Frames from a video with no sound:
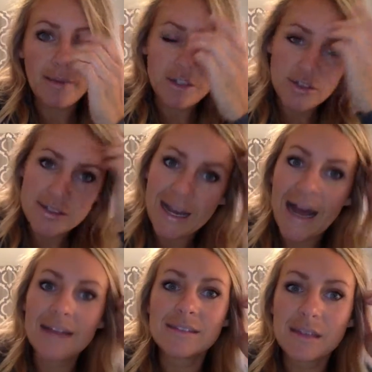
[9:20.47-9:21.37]
It's just
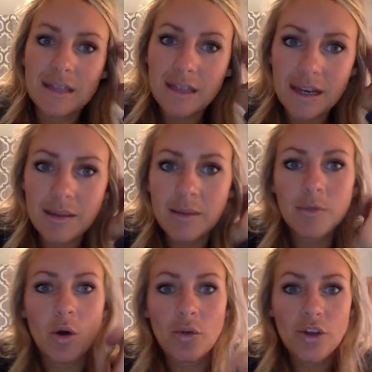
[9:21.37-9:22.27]
constantly letting
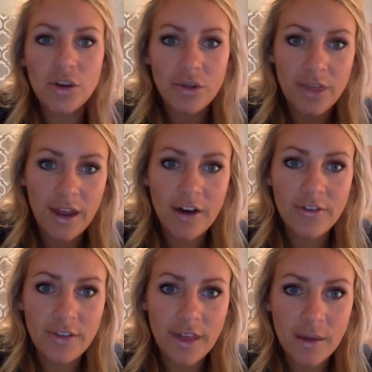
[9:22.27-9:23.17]
them know that you're there
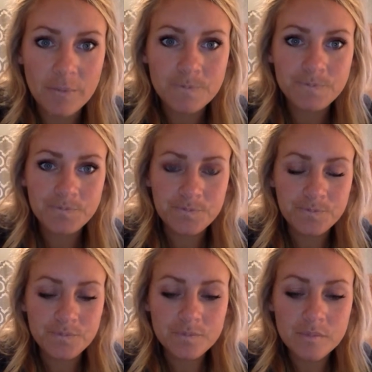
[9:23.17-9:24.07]
for them,
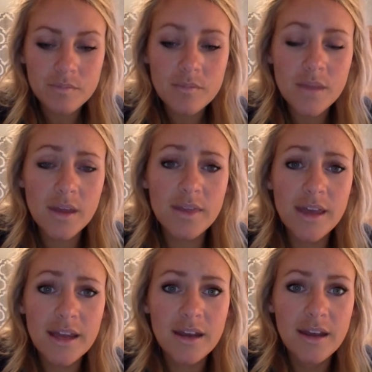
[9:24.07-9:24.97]
and
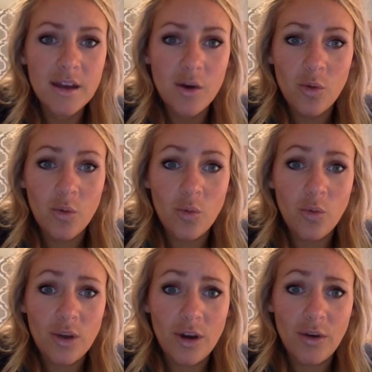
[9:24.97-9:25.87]
that
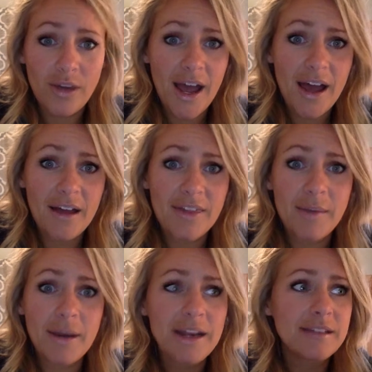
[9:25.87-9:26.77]
yeah, they
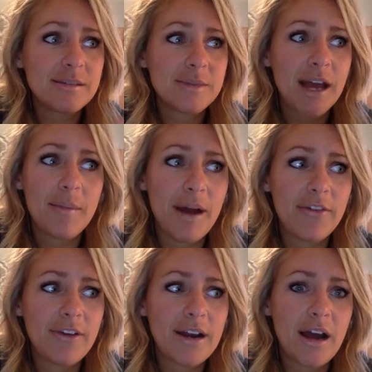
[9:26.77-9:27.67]
might need some time
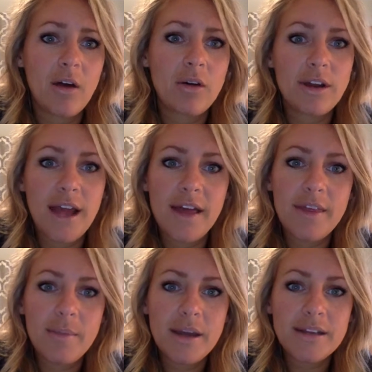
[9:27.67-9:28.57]
off right now, or yeah,
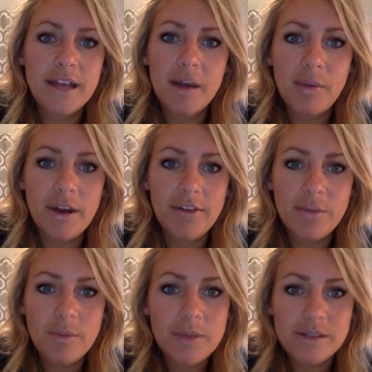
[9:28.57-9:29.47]
they might take a break
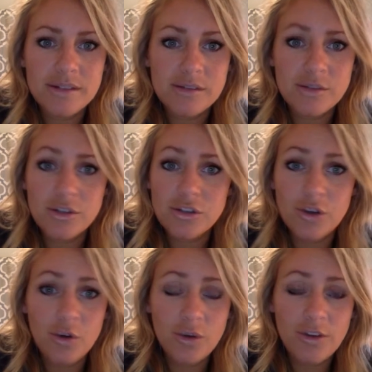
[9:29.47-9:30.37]
from the business, which is
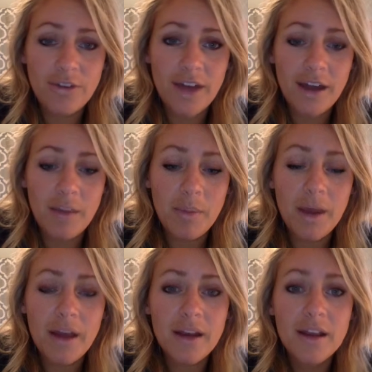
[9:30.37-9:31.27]
totally fine, but